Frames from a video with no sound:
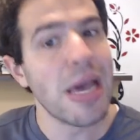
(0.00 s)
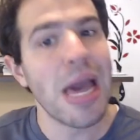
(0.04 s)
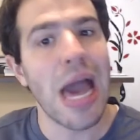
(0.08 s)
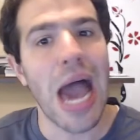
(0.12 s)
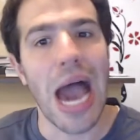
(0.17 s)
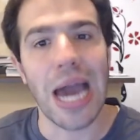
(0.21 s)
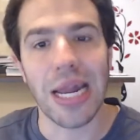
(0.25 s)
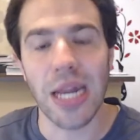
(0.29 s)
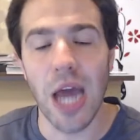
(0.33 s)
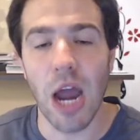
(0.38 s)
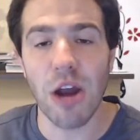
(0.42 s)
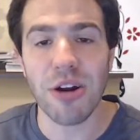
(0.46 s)

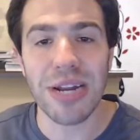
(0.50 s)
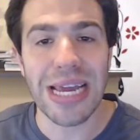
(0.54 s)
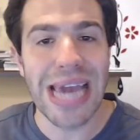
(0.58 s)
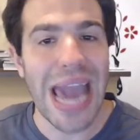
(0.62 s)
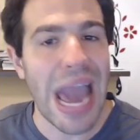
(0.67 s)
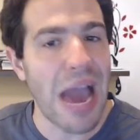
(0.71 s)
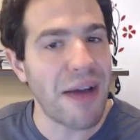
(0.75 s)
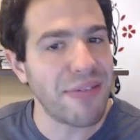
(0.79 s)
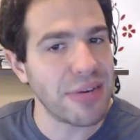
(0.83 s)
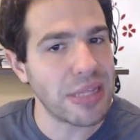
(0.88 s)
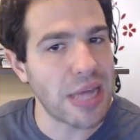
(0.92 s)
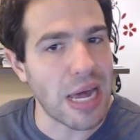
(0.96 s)
And I already
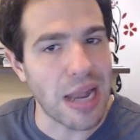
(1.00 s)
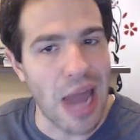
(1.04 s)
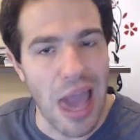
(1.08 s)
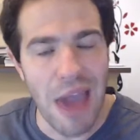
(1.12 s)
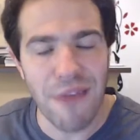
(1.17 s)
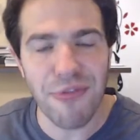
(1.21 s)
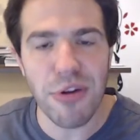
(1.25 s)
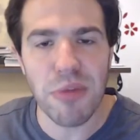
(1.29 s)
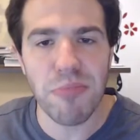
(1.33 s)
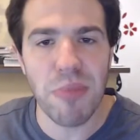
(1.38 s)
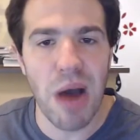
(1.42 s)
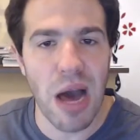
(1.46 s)
have it that
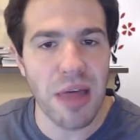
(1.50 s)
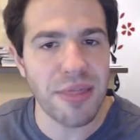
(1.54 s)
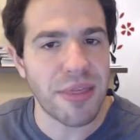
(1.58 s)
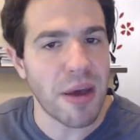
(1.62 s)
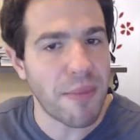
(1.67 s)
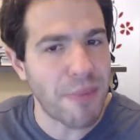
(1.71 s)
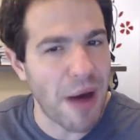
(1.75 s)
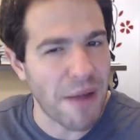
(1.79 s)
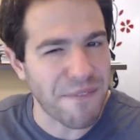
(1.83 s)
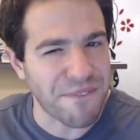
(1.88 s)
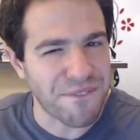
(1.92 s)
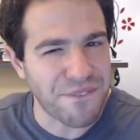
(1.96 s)
every month,
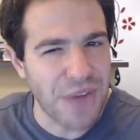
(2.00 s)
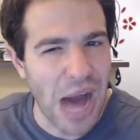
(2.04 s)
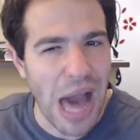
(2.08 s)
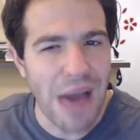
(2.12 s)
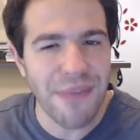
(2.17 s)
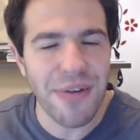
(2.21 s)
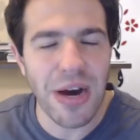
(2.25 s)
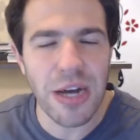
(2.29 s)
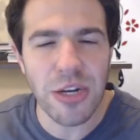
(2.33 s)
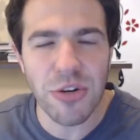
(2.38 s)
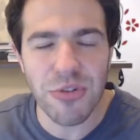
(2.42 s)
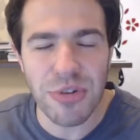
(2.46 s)
about
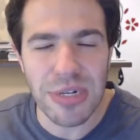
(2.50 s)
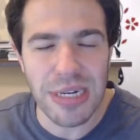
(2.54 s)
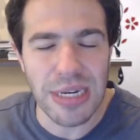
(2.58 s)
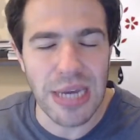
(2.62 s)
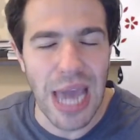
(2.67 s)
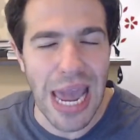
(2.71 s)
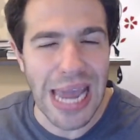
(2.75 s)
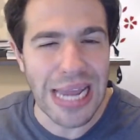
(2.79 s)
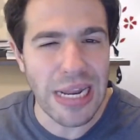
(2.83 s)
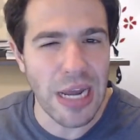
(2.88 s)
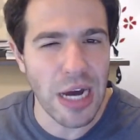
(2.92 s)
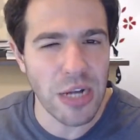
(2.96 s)
$500 to
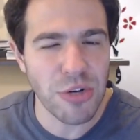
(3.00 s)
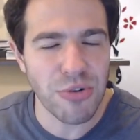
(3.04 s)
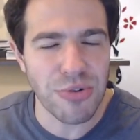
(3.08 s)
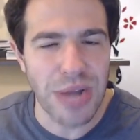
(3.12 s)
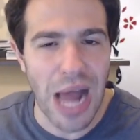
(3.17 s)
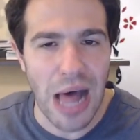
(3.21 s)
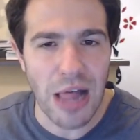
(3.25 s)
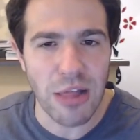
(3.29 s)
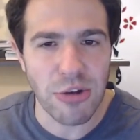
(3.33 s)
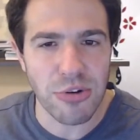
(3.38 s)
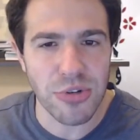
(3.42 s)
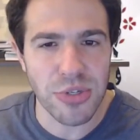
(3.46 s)

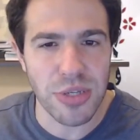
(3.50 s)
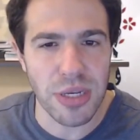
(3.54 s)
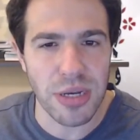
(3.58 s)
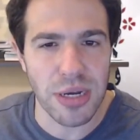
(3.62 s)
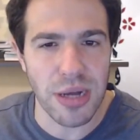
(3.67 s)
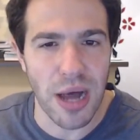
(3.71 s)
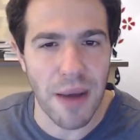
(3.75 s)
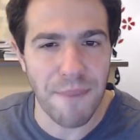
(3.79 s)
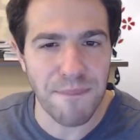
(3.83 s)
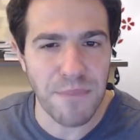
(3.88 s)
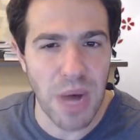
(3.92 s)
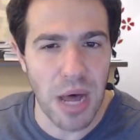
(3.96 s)
$800
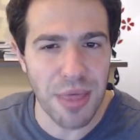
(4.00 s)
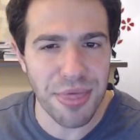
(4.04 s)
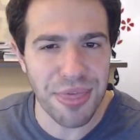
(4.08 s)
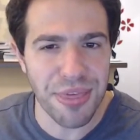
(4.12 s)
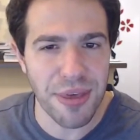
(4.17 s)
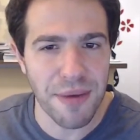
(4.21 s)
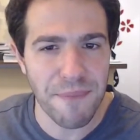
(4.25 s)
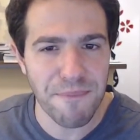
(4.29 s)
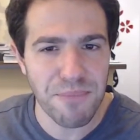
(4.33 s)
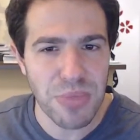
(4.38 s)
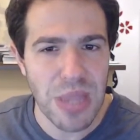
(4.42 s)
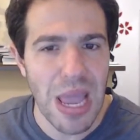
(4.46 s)
a month,
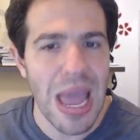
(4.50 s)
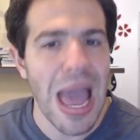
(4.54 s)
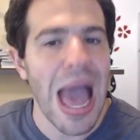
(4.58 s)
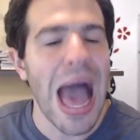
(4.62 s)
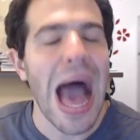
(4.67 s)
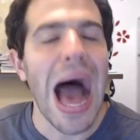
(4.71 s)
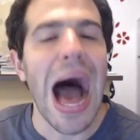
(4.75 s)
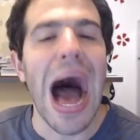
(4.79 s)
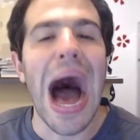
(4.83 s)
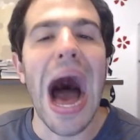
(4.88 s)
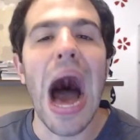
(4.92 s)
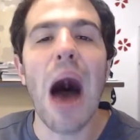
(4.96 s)

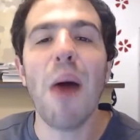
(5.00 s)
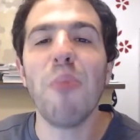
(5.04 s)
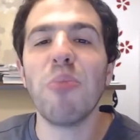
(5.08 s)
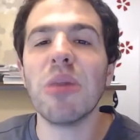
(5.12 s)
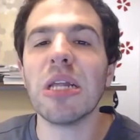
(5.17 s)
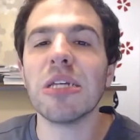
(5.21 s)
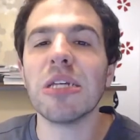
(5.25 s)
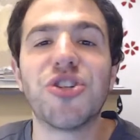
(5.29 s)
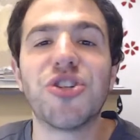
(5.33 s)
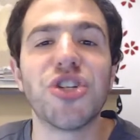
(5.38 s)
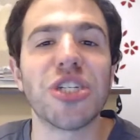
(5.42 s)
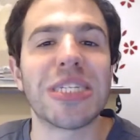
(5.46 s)
I'm going
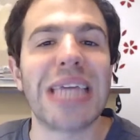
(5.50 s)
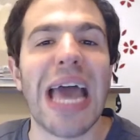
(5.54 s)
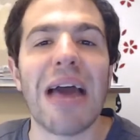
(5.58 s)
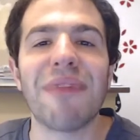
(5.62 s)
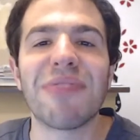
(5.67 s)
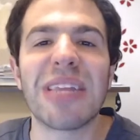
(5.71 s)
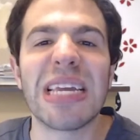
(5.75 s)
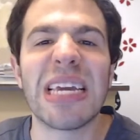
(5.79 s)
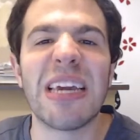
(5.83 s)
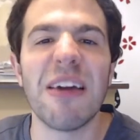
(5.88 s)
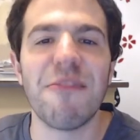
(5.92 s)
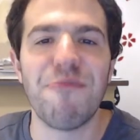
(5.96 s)
to have to
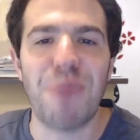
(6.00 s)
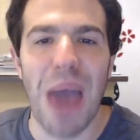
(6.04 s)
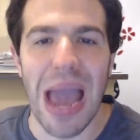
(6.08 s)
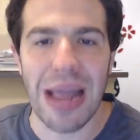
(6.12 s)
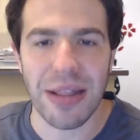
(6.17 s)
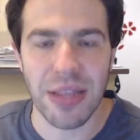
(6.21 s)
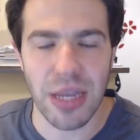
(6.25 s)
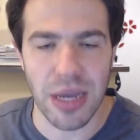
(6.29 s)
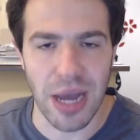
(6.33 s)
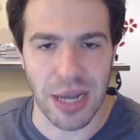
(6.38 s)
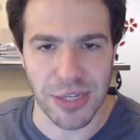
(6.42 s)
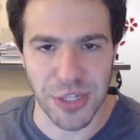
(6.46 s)
give back to
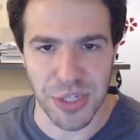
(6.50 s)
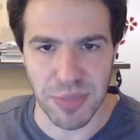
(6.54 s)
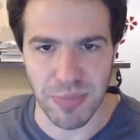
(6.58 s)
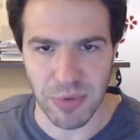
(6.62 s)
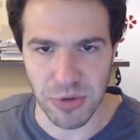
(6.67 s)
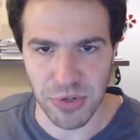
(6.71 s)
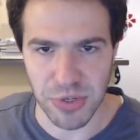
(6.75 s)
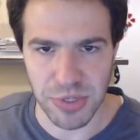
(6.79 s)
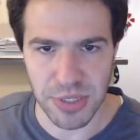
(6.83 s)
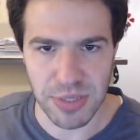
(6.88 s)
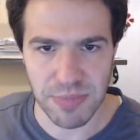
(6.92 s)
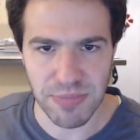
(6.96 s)

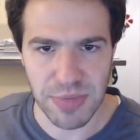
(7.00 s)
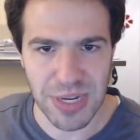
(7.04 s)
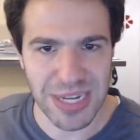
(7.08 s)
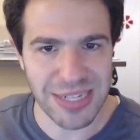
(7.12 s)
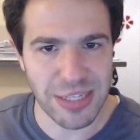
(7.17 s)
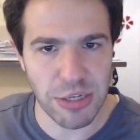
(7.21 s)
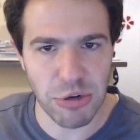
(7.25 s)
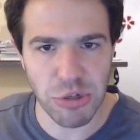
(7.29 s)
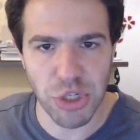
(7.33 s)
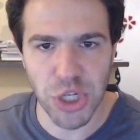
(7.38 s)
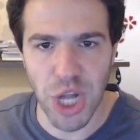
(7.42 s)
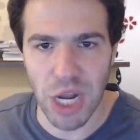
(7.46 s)
customers. Because
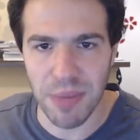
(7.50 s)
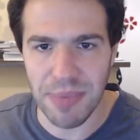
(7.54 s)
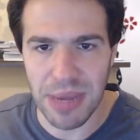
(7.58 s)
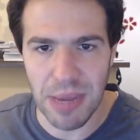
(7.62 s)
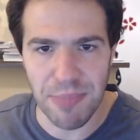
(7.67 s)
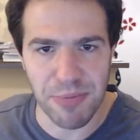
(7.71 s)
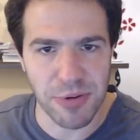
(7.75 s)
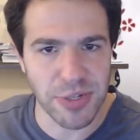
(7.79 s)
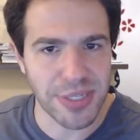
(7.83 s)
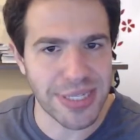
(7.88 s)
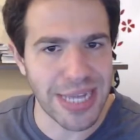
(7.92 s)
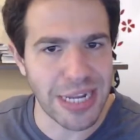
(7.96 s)
there's going to be a
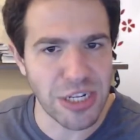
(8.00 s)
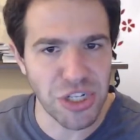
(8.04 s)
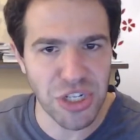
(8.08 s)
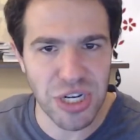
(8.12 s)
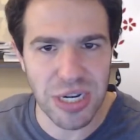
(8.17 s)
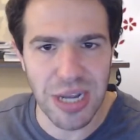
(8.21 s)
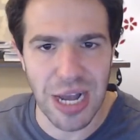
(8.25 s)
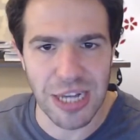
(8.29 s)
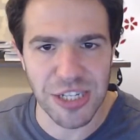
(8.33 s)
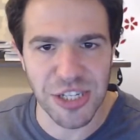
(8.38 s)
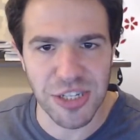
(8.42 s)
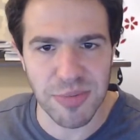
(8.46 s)
percentage of
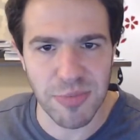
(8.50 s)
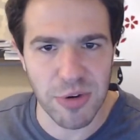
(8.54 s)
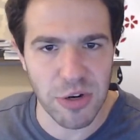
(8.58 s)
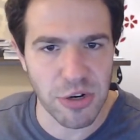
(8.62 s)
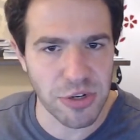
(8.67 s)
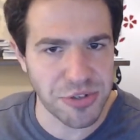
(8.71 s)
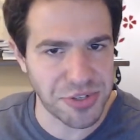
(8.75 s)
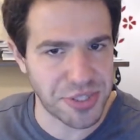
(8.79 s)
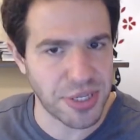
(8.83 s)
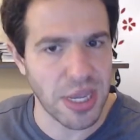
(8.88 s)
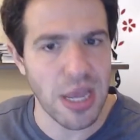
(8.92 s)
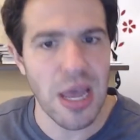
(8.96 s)

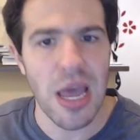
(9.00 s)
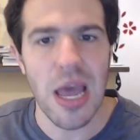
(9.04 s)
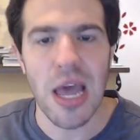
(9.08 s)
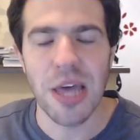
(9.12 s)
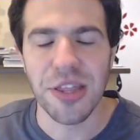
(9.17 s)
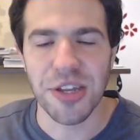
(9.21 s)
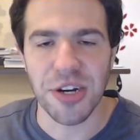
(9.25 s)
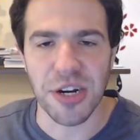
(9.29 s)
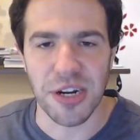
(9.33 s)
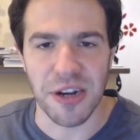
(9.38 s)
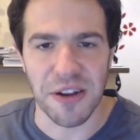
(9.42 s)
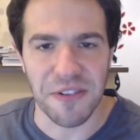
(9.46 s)
customers.
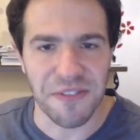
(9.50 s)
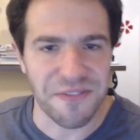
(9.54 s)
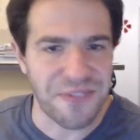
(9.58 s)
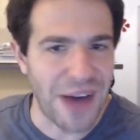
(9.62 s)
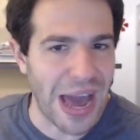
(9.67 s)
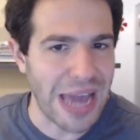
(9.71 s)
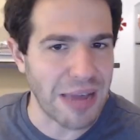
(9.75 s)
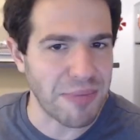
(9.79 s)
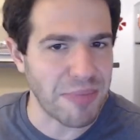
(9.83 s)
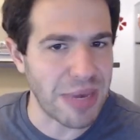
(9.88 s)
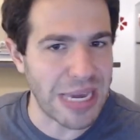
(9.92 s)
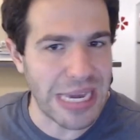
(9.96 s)
They're going to
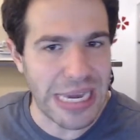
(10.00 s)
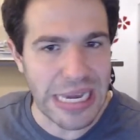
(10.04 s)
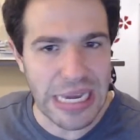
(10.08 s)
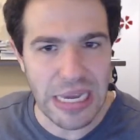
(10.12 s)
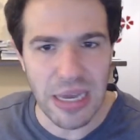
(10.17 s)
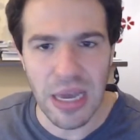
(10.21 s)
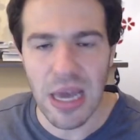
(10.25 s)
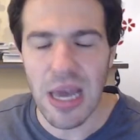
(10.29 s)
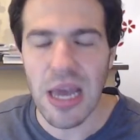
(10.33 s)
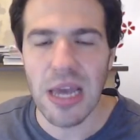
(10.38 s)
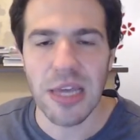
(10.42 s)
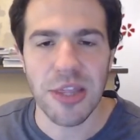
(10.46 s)
fight
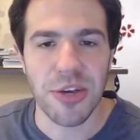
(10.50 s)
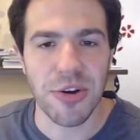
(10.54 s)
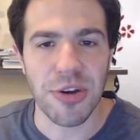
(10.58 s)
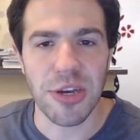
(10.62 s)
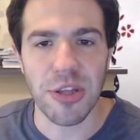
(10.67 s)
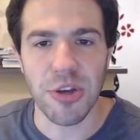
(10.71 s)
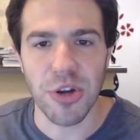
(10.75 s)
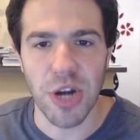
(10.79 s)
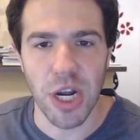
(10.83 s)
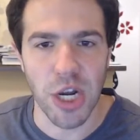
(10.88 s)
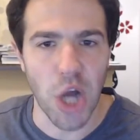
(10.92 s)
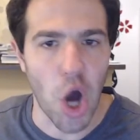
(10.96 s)
me. They're either
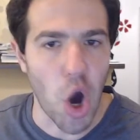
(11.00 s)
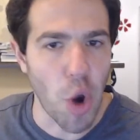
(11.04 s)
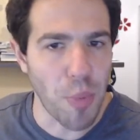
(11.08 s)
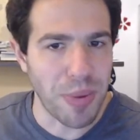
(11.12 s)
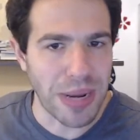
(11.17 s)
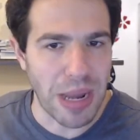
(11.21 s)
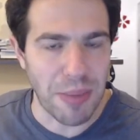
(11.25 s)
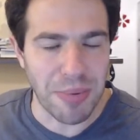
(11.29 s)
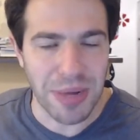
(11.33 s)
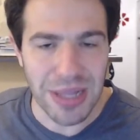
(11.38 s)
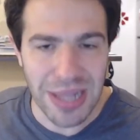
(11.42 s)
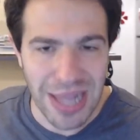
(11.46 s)
going to open
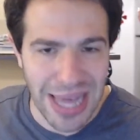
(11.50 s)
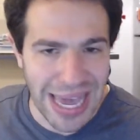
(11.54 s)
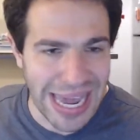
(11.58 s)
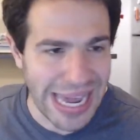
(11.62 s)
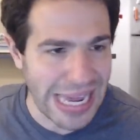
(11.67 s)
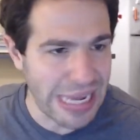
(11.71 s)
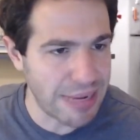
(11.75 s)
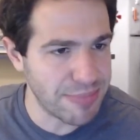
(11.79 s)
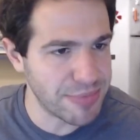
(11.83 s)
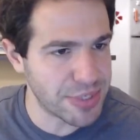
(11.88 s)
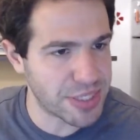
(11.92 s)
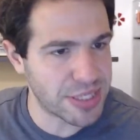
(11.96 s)
up
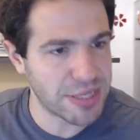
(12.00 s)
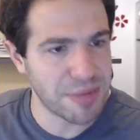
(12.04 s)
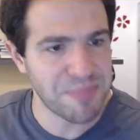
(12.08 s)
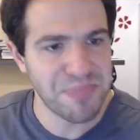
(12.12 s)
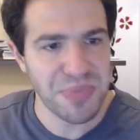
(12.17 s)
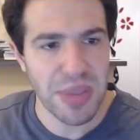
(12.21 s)
claims.